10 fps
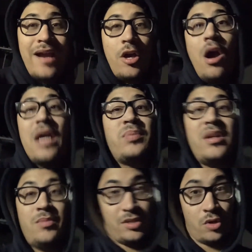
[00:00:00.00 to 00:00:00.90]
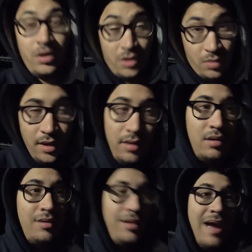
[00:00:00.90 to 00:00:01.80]
car is pretty much going
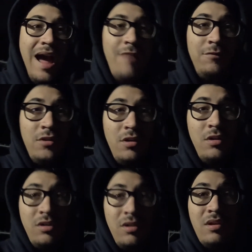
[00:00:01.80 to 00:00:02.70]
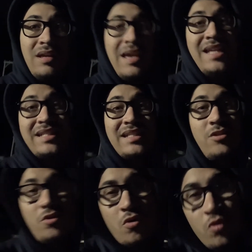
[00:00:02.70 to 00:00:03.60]
away after his
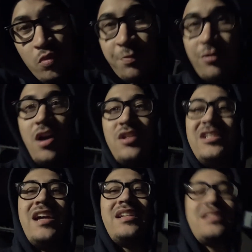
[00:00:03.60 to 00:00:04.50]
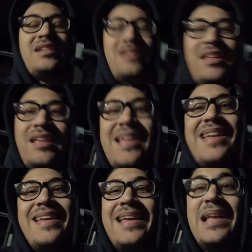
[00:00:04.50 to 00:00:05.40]
new project
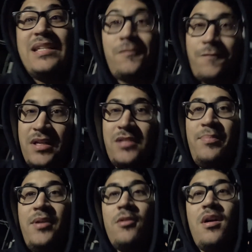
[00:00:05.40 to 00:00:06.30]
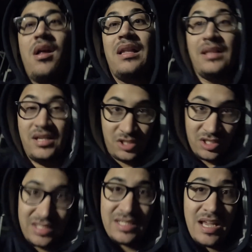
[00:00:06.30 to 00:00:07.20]
is finished built. Let's
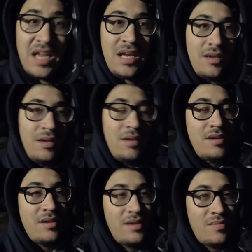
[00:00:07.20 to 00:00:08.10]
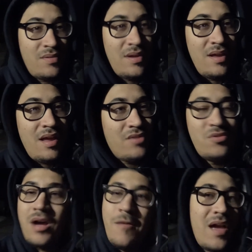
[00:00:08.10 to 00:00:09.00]
just say, no,
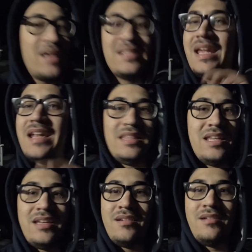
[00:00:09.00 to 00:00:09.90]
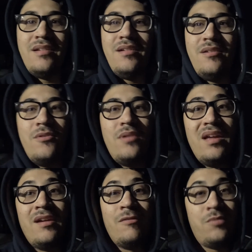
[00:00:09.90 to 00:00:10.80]
I'm not gonna say anything.
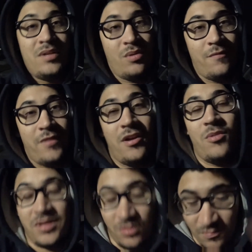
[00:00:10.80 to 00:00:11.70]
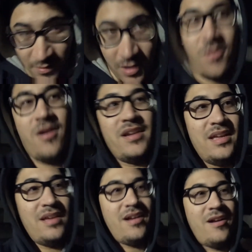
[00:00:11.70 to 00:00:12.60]
If we do a video, we do a video on it.
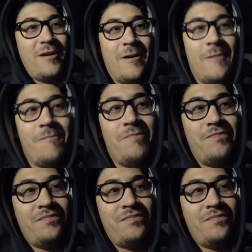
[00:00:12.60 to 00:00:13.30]
Um,